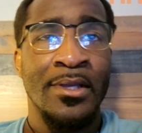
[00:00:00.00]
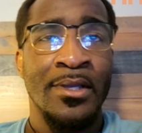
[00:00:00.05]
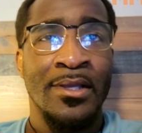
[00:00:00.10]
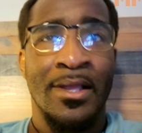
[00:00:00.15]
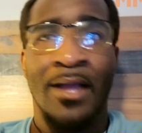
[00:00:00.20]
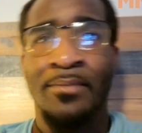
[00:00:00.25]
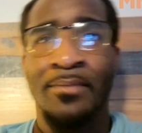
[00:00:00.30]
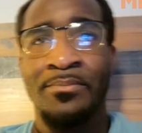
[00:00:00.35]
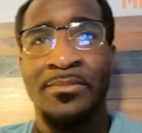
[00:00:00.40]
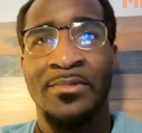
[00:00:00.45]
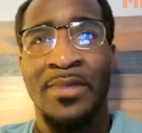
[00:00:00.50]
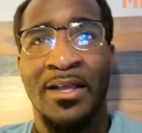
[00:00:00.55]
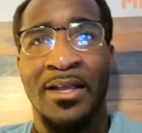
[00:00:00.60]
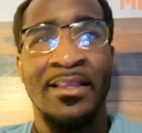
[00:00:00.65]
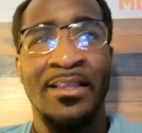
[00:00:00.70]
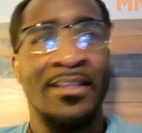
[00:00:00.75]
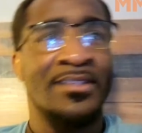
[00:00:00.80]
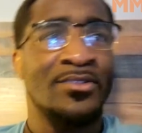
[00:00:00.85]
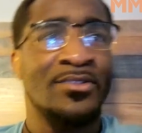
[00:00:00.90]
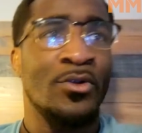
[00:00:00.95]
I thought
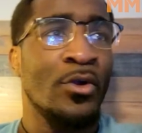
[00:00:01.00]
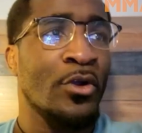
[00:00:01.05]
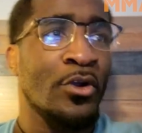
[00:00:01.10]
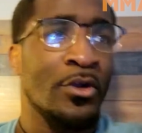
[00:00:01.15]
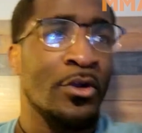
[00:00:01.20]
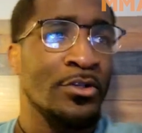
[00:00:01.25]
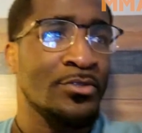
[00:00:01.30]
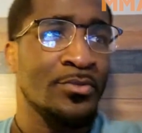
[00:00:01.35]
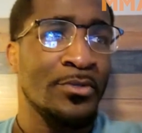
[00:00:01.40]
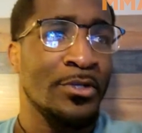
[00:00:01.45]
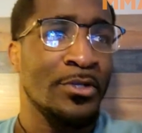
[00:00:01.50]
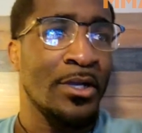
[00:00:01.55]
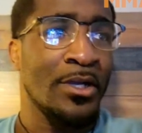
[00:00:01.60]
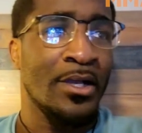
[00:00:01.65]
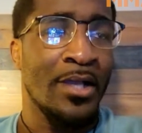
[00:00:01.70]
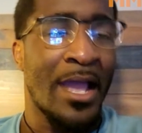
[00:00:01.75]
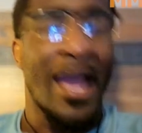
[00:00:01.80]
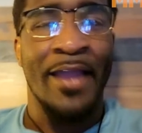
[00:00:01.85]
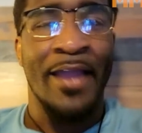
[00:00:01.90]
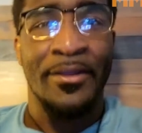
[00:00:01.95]
the scorecards were
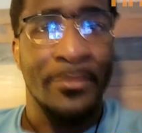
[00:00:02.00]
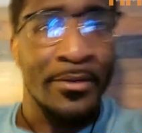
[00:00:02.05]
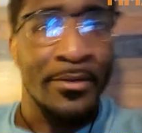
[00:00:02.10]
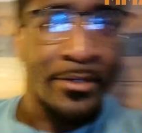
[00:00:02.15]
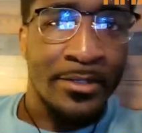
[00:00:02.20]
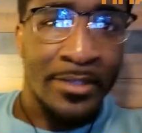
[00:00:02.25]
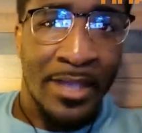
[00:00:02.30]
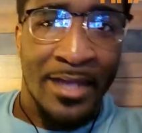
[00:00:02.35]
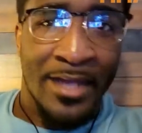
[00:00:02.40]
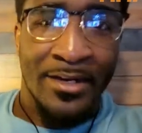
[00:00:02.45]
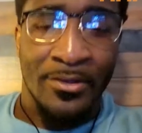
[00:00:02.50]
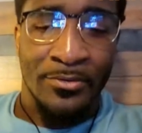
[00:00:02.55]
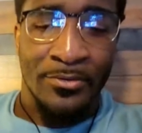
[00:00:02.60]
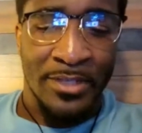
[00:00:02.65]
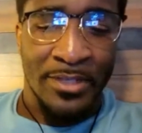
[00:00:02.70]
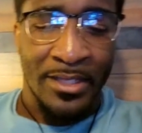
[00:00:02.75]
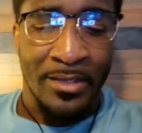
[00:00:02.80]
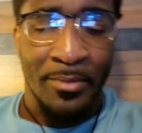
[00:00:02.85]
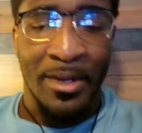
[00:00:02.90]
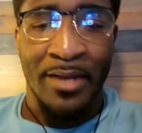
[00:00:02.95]
accurate. I don't
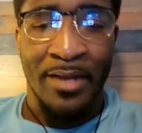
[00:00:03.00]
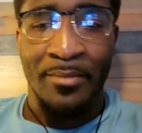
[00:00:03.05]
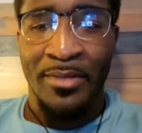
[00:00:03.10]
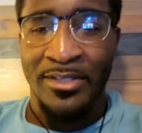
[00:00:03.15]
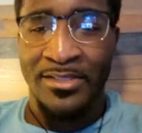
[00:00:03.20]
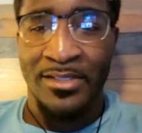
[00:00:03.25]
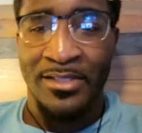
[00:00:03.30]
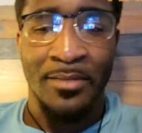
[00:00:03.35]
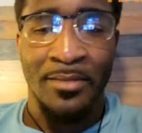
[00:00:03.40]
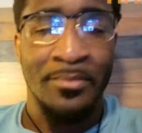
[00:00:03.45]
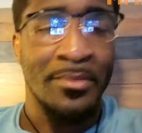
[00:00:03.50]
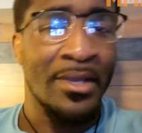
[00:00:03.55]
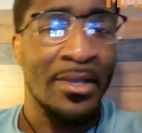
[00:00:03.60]
think anybody messed up.